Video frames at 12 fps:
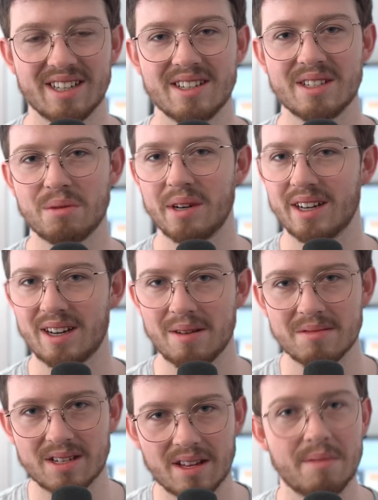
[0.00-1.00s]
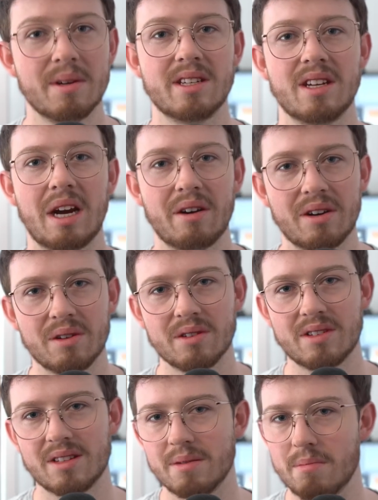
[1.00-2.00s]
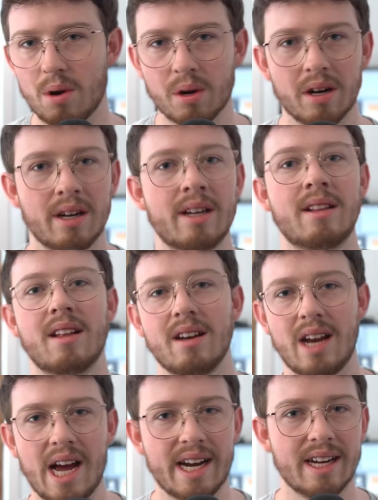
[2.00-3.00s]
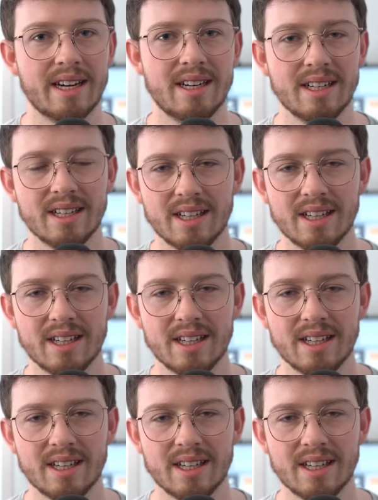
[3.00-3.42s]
is when it comes to the materials, the modeling, the lighting,